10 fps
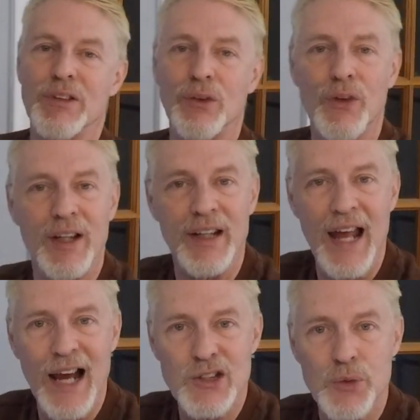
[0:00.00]
you look at an
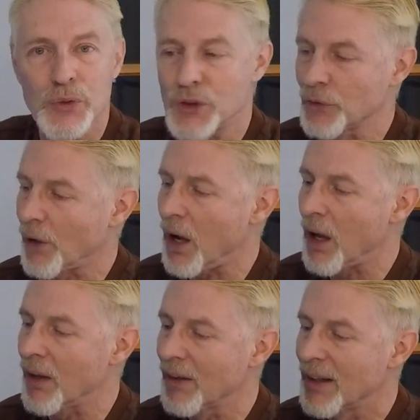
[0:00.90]
actual
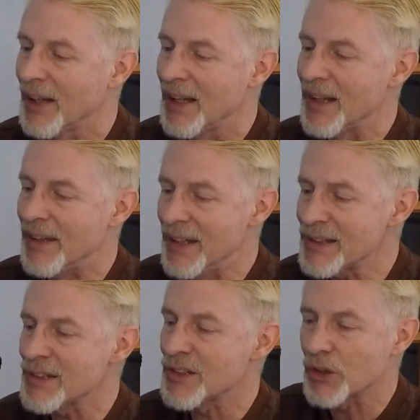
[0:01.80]
Ural,
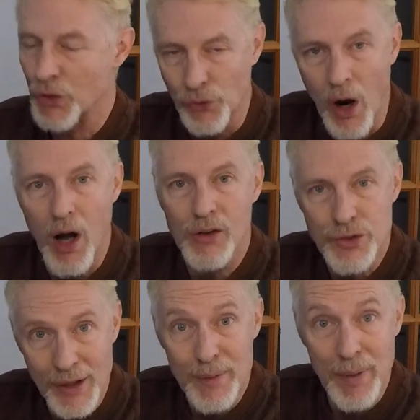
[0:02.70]
this is a Ural
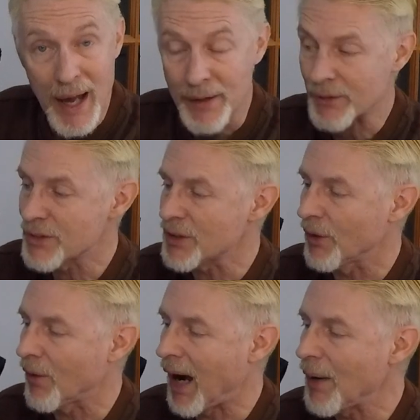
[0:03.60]
tread pattern,
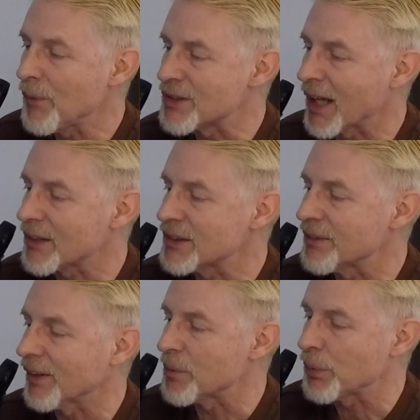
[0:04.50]
so I was actually
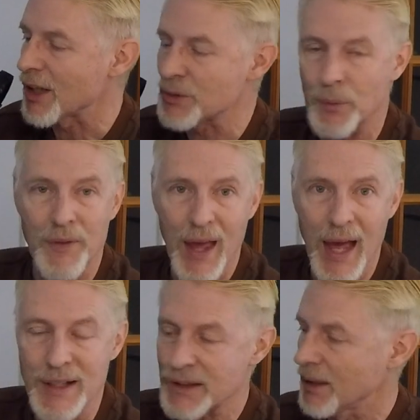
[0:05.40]
very impressed with
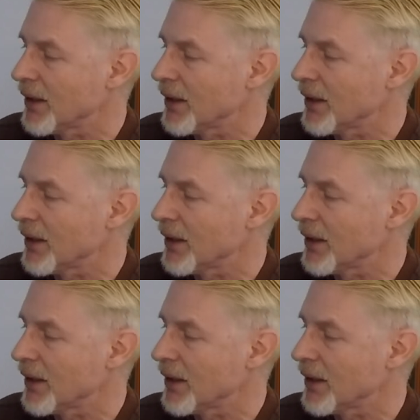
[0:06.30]
that.